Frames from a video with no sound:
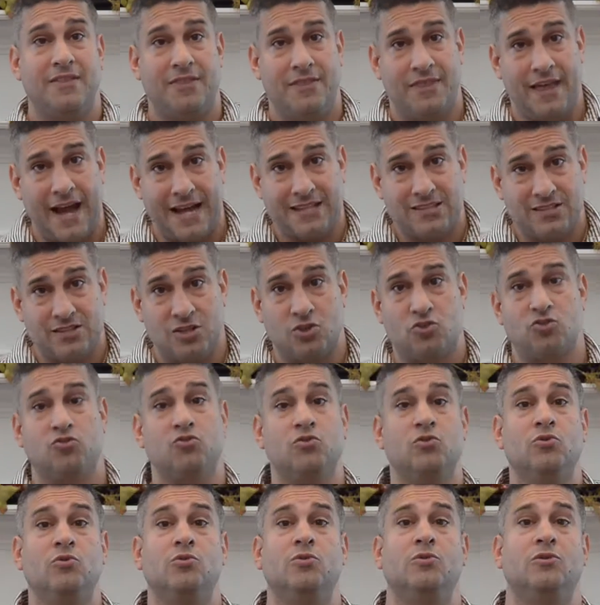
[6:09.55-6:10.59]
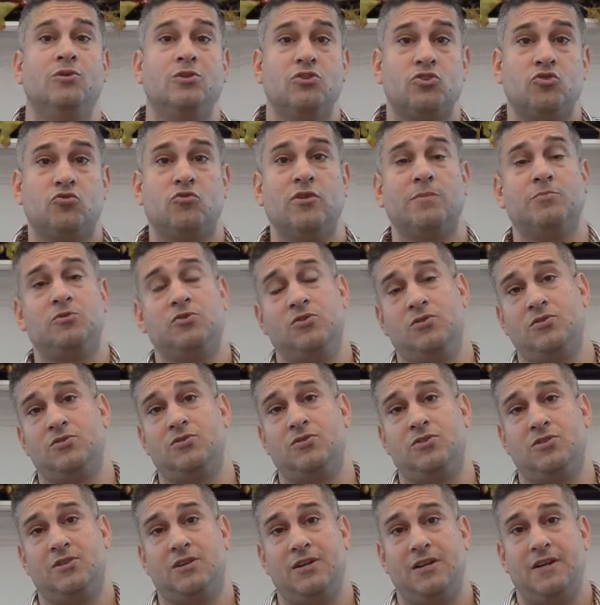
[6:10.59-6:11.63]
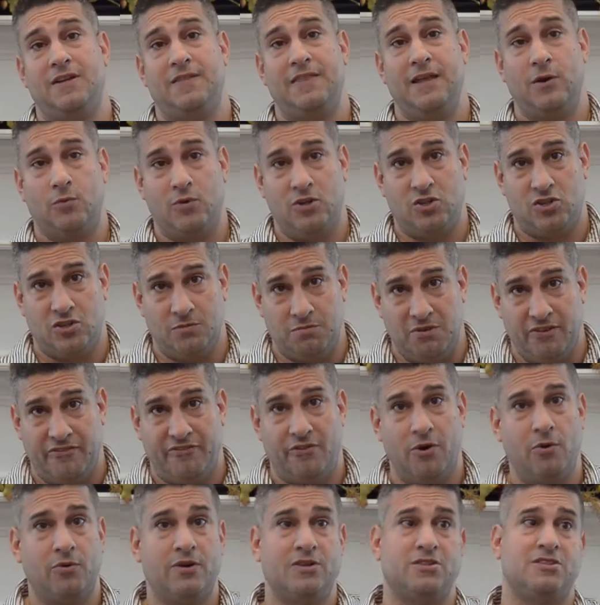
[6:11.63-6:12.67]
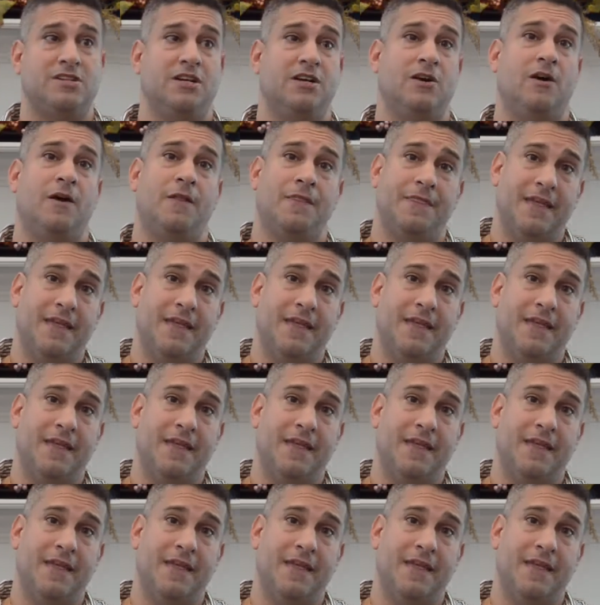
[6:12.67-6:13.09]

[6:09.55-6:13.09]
That's the true scriptures that we should be focusing on.